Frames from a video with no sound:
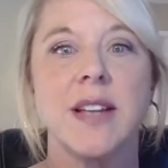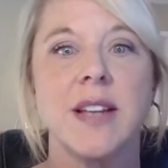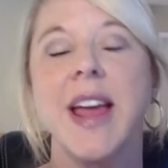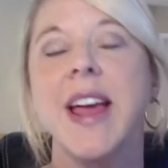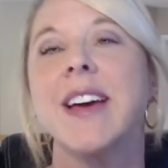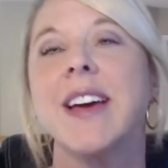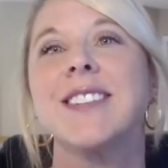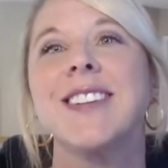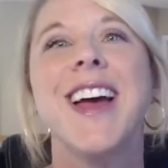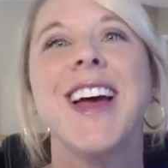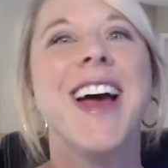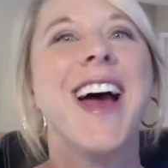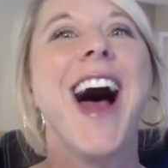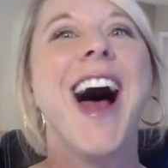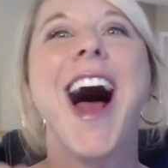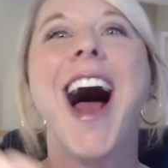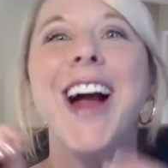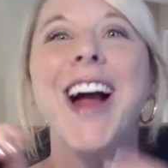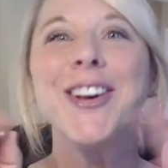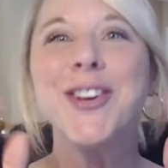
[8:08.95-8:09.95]
And
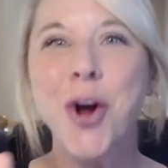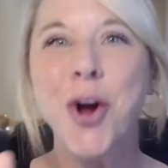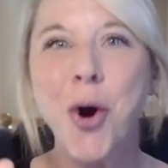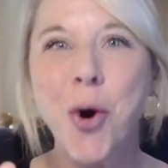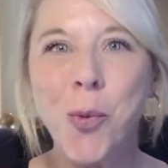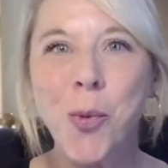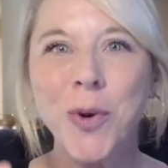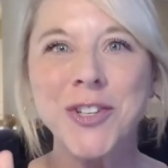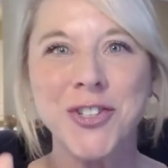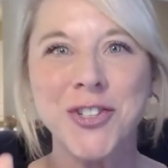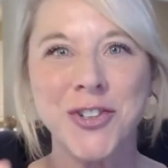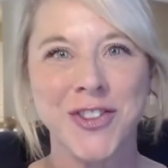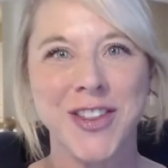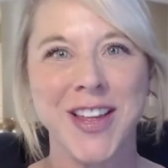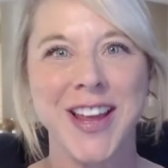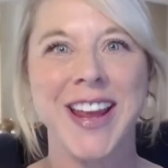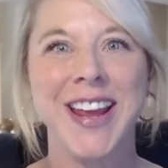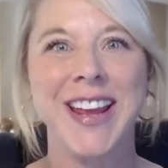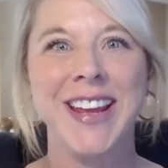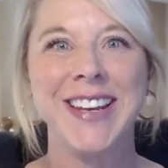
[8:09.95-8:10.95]
I know what you're
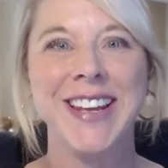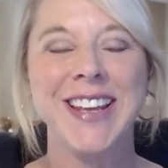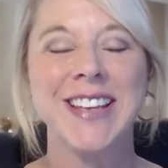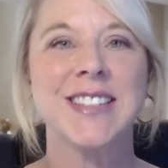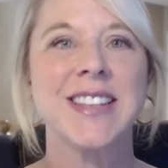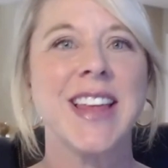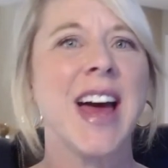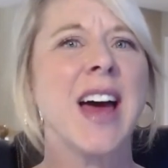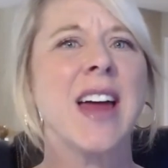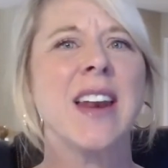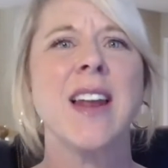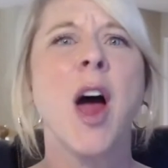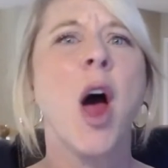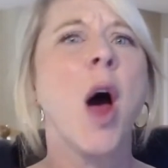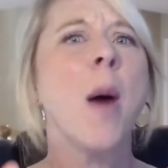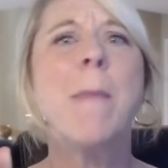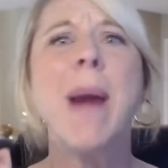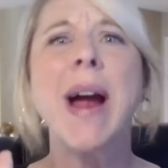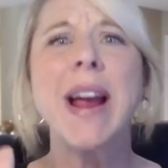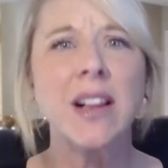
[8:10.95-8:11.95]
thinking is that
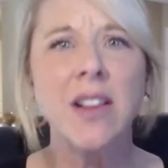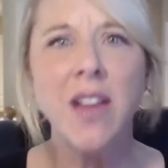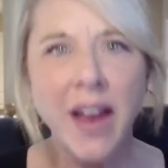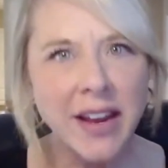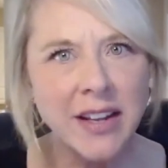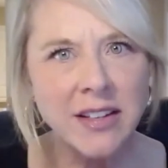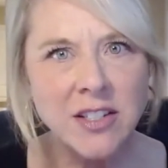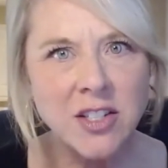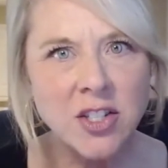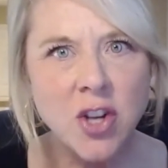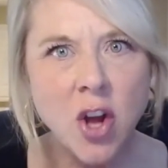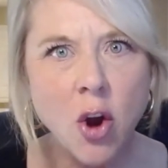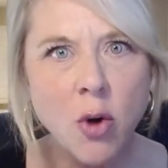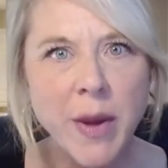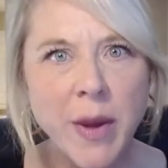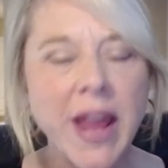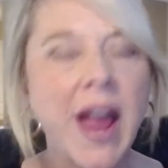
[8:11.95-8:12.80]
my clients know me.